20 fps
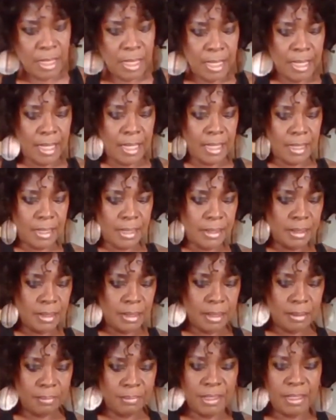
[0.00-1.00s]
And
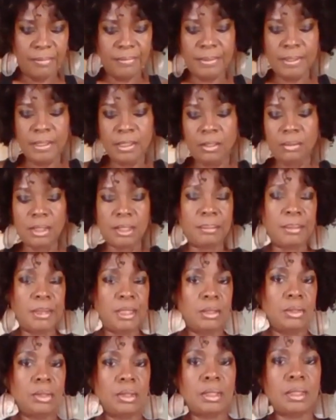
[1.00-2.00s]
I'm definitely going to be
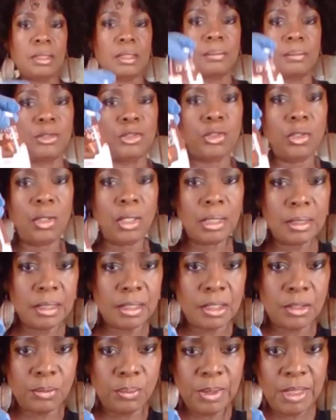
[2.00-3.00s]
using some chocolate
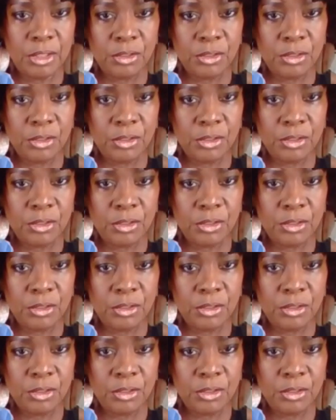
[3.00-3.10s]
sweet